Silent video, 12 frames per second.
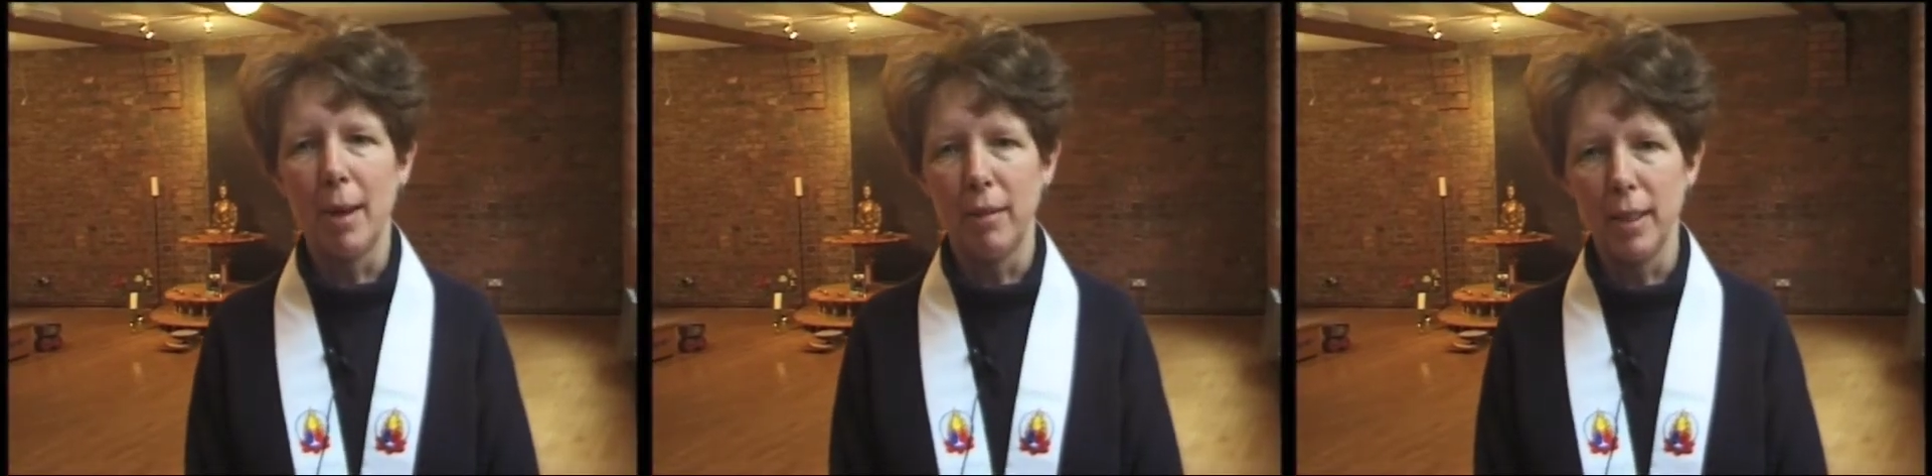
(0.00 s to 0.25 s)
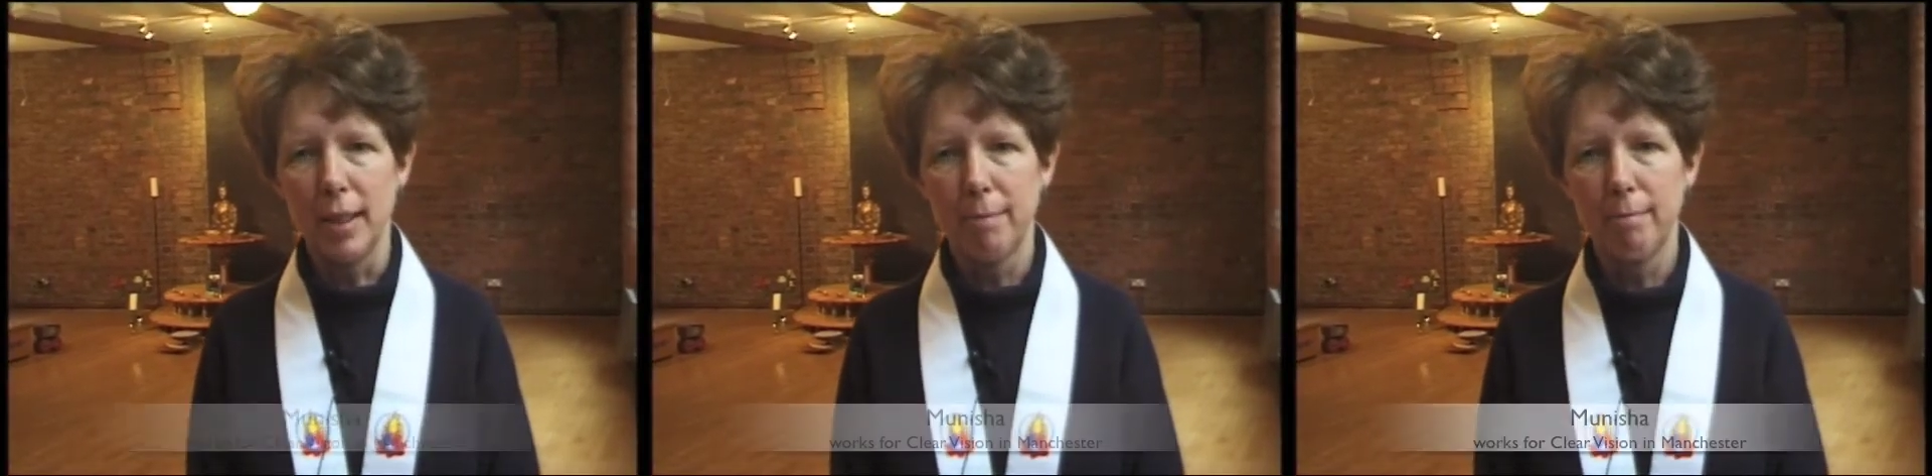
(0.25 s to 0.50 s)

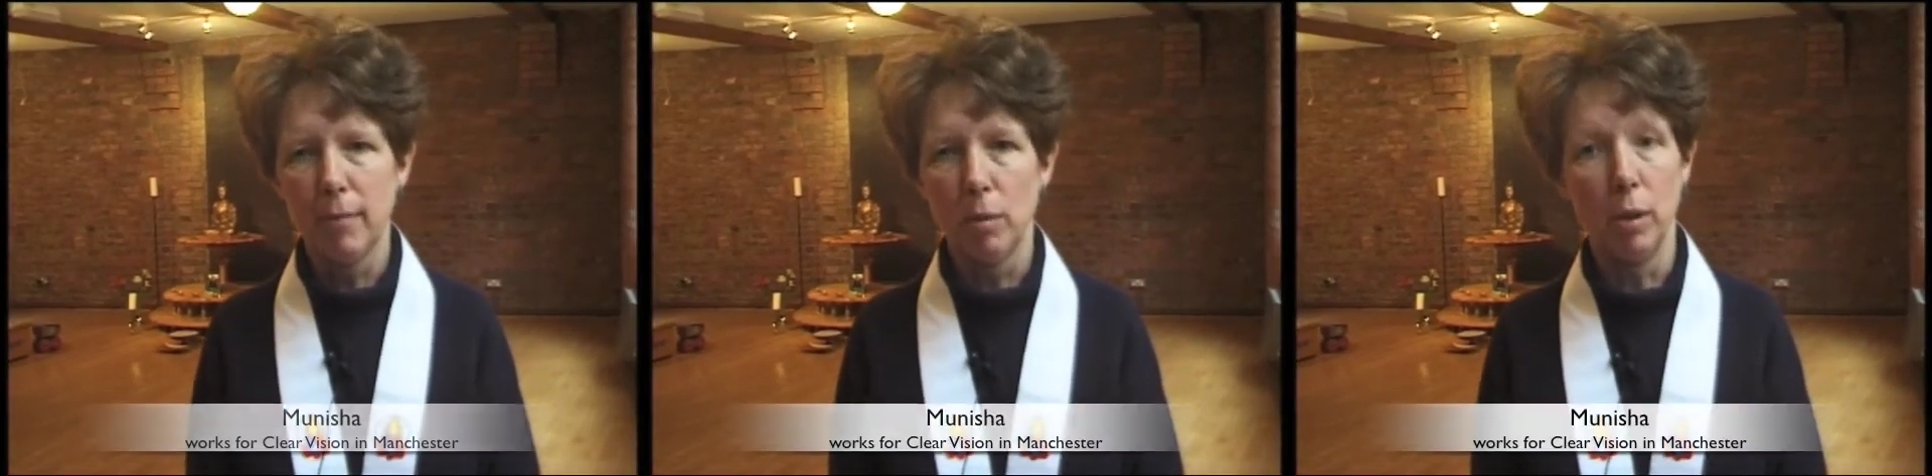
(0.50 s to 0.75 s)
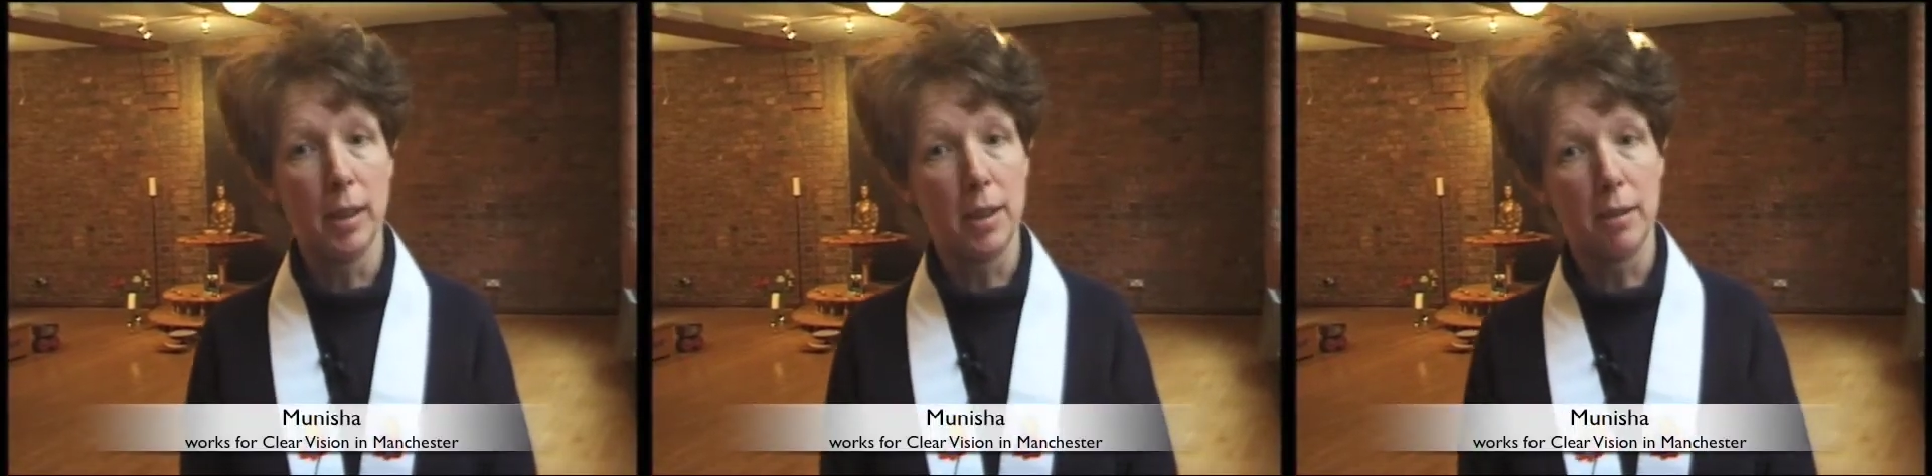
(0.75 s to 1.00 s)
married?
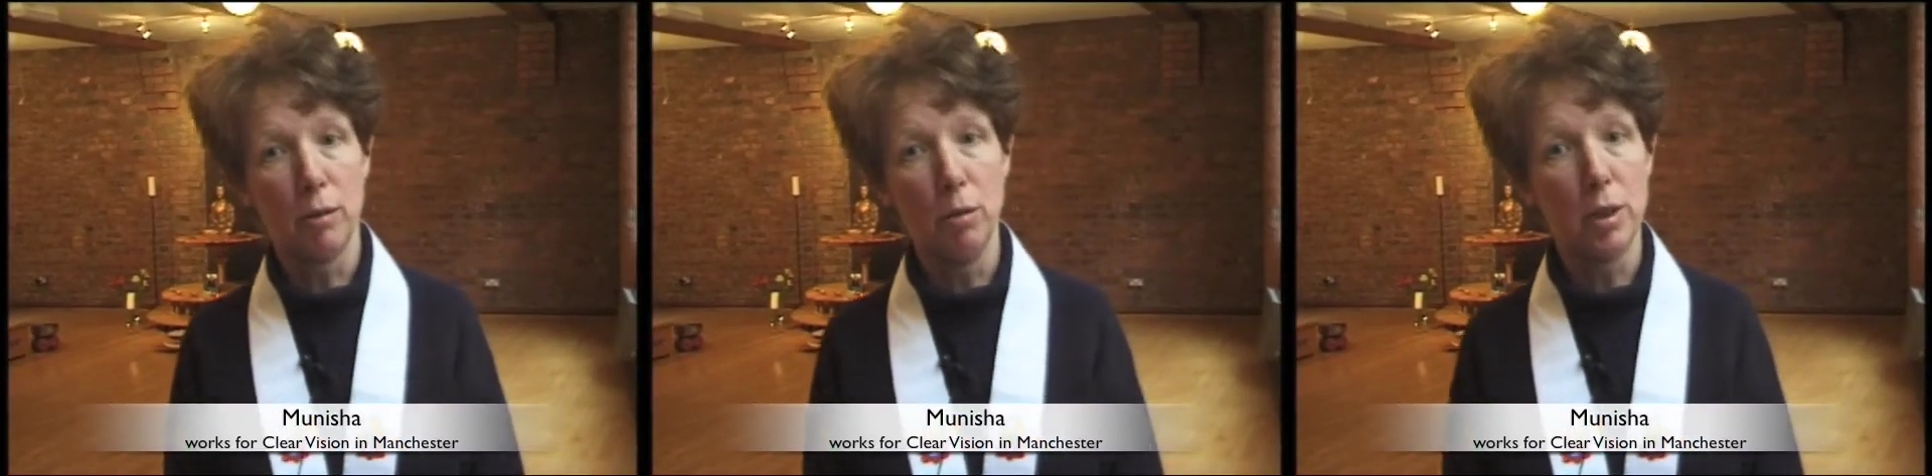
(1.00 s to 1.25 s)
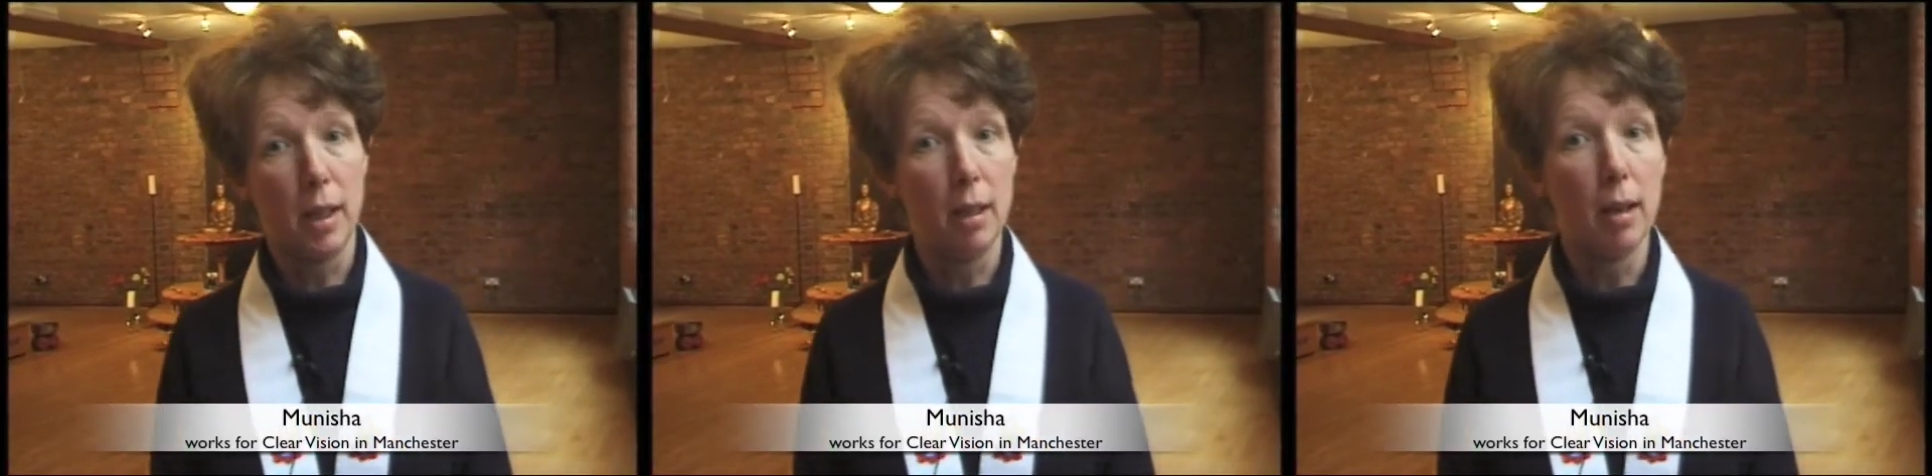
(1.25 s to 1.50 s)
Well, yes, of
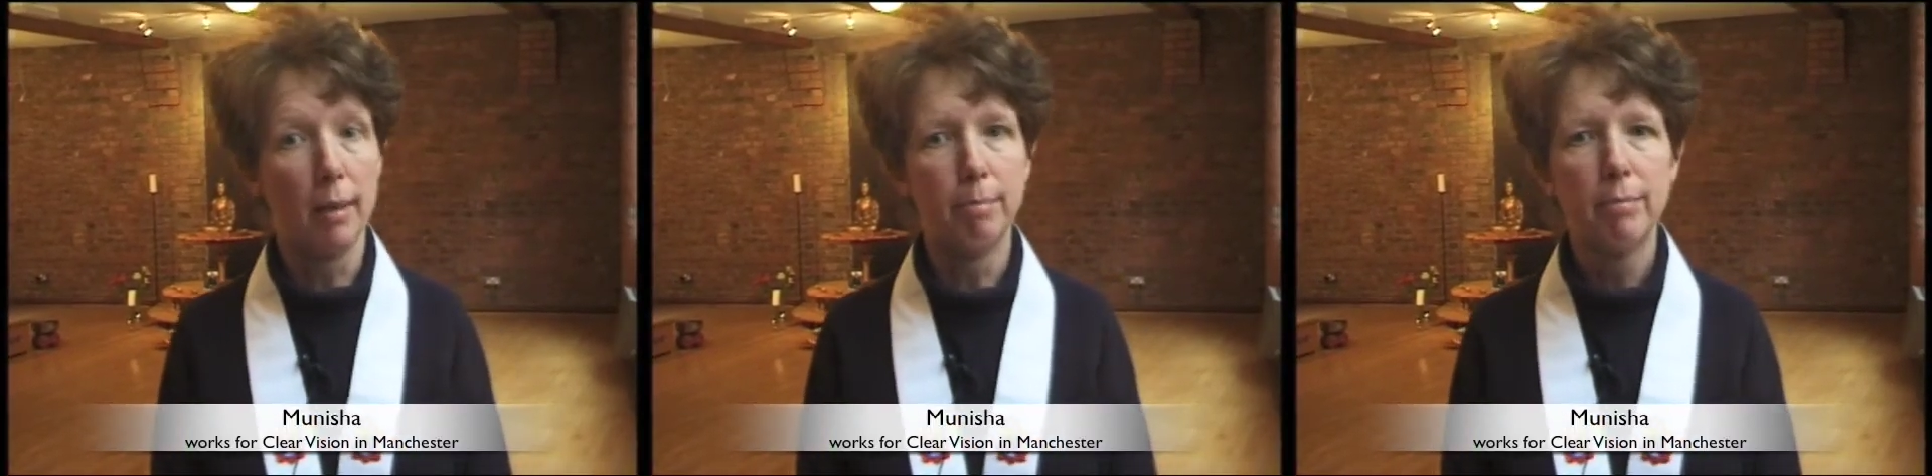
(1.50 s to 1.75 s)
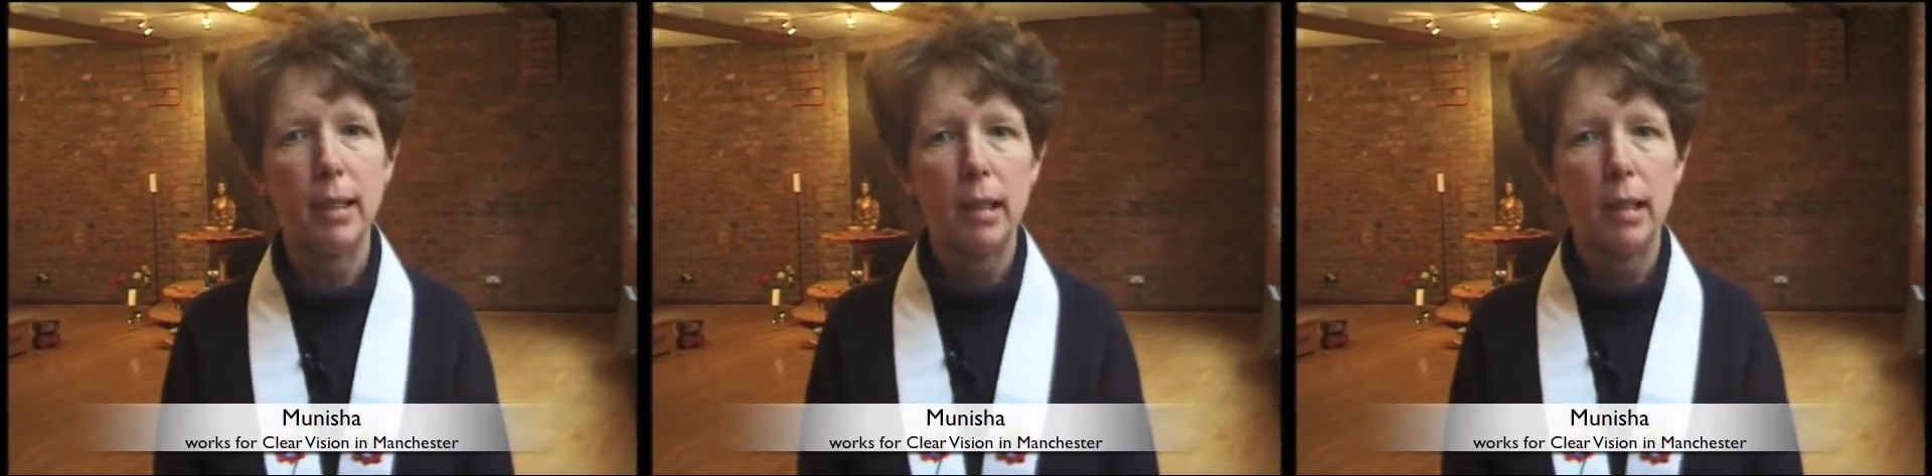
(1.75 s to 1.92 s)
course they are.